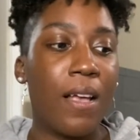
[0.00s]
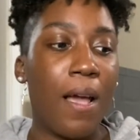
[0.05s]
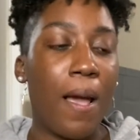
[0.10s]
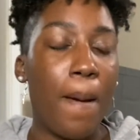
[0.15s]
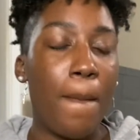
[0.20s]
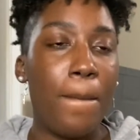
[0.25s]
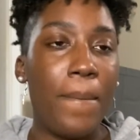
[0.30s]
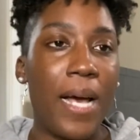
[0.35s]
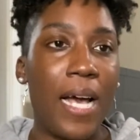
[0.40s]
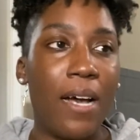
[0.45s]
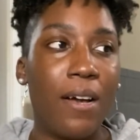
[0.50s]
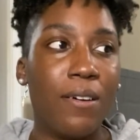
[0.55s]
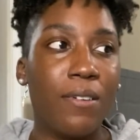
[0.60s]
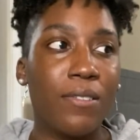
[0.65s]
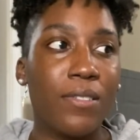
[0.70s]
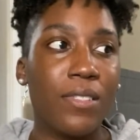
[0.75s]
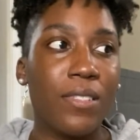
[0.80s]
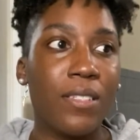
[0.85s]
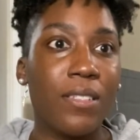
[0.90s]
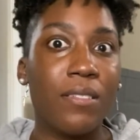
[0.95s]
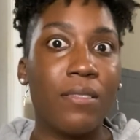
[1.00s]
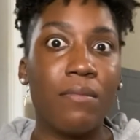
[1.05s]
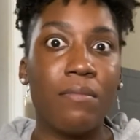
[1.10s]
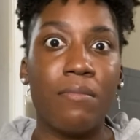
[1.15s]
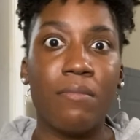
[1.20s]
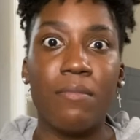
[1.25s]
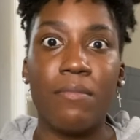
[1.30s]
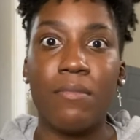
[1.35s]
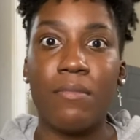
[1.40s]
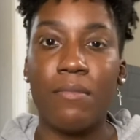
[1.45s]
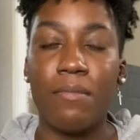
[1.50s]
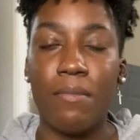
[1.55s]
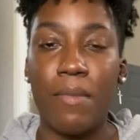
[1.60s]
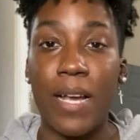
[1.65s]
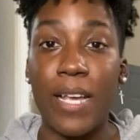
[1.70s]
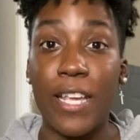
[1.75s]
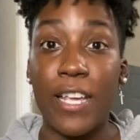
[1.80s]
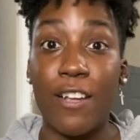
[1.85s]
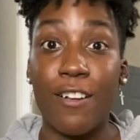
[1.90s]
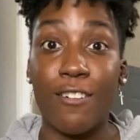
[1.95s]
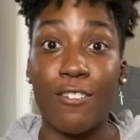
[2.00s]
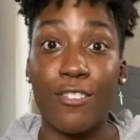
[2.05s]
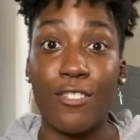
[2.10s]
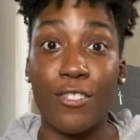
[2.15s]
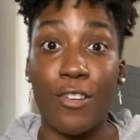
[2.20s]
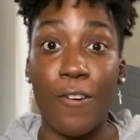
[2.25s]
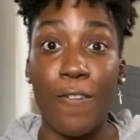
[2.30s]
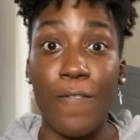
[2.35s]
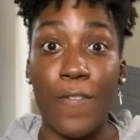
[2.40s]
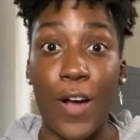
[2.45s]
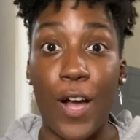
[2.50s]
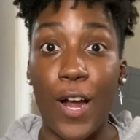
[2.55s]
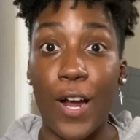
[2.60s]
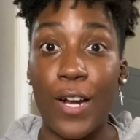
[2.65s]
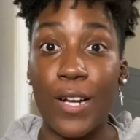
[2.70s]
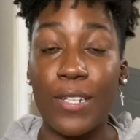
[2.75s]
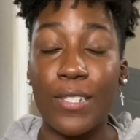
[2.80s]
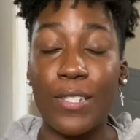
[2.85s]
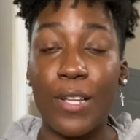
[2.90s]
about my year so far.